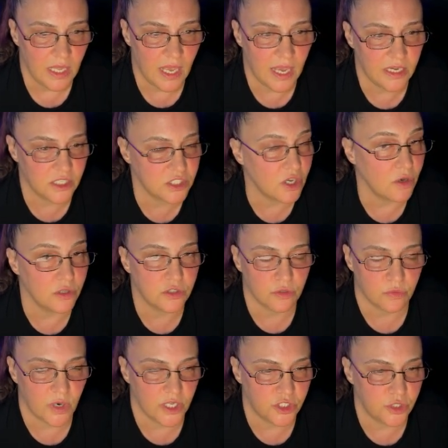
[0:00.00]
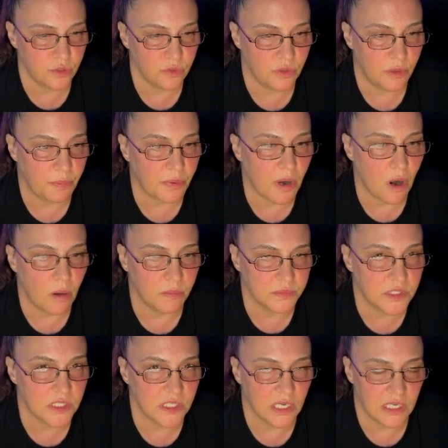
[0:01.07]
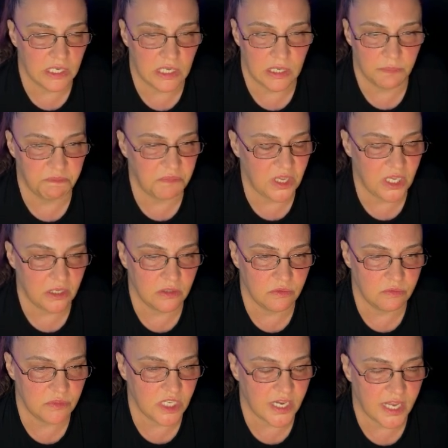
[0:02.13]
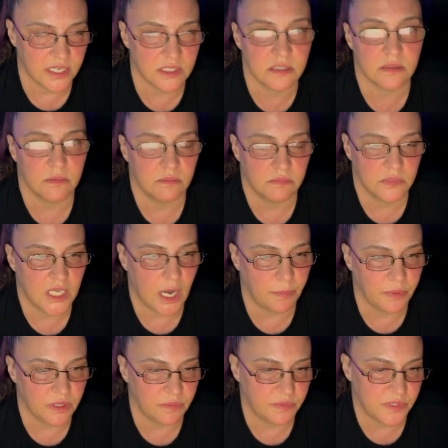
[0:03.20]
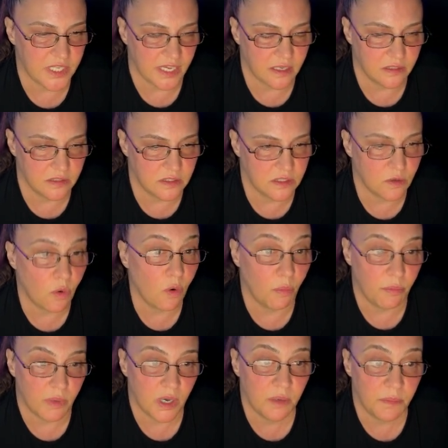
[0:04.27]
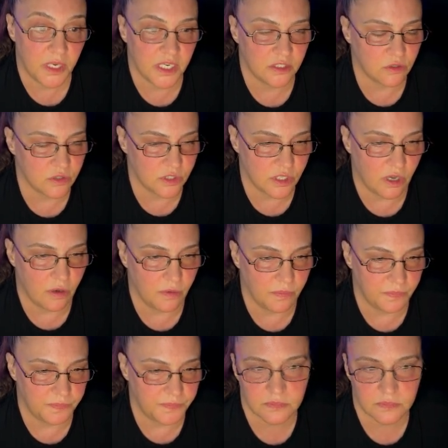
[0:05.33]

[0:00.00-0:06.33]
And it's going to write you the prompt in the next couple of seconds or a minute or so.